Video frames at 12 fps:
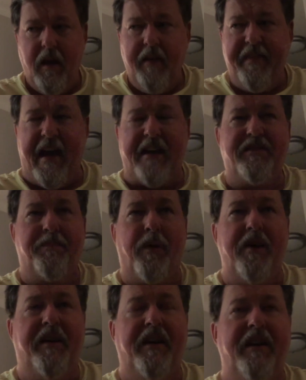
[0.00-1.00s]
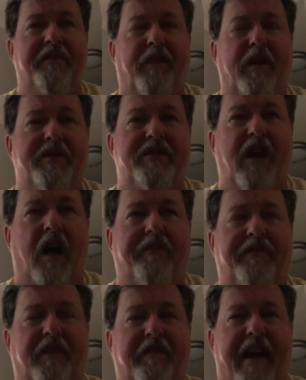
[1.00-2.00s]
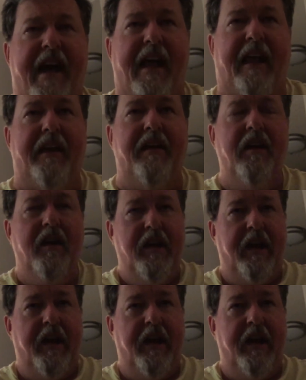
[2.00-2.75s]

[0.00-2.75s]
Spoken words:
That's pretty good for a softer ballad.